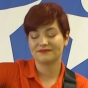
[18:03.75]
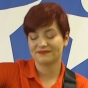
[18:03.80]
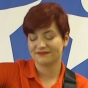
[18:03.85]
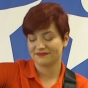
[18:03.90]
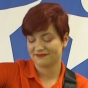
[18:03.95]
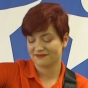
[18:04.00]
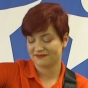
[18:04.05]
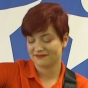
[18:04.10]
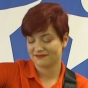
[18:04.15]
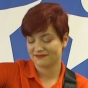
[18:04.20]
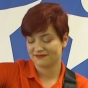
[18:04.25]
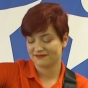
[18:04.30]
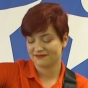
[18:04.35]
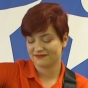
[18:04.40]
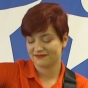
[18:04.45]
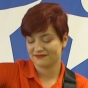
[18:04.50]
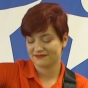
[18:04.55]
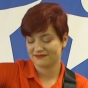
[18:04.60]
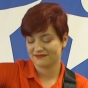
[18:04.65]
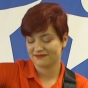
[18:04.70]

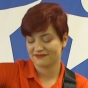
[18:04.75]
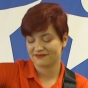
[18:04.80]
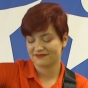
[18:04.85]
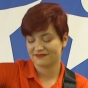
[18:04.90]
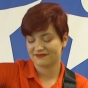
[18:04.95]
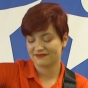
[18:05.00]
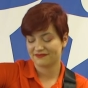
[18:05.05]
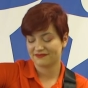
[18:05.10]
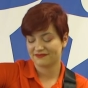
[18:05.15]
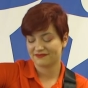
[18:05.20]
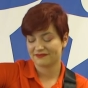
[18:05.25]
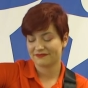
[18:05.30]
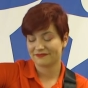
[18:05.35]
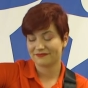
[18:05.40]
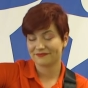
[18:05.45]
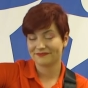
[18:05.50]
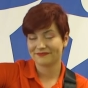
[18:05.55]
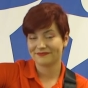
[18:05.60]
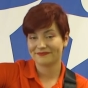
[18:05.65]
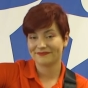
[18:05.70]

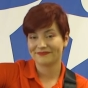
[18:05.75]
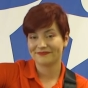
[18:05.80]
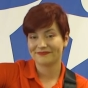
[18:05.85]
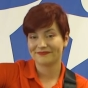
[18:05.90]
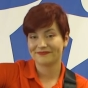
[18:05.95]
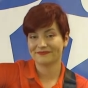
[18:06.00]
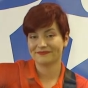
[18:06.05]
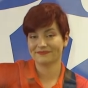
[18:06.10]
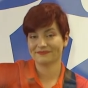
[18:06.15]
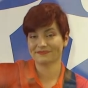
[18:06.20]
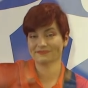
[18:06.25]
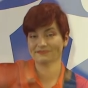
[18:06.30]
(no one is talking)